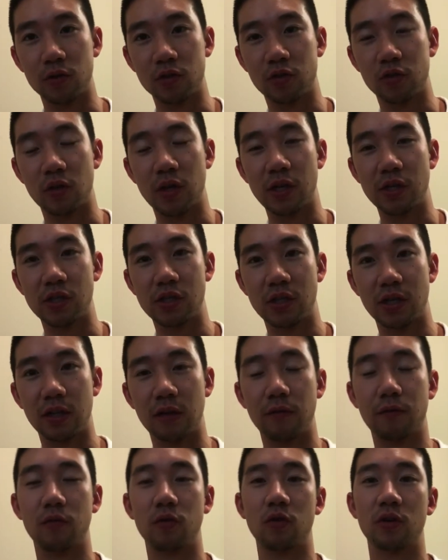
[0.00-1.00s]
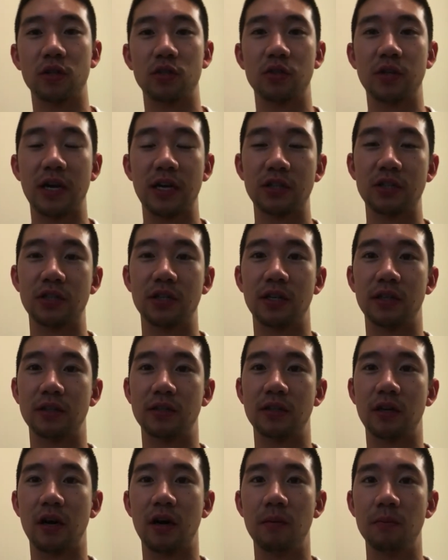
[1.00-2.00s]
stretch and the full contraction at
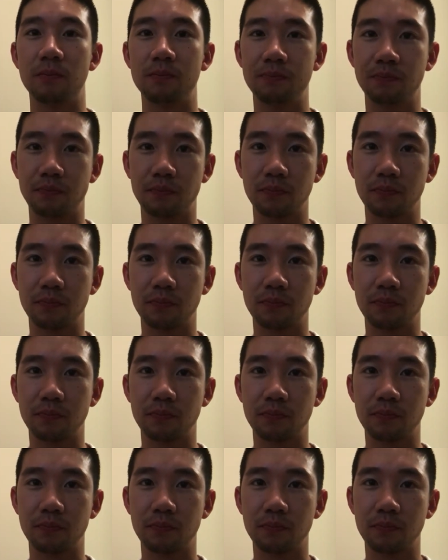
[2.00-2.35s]
the top.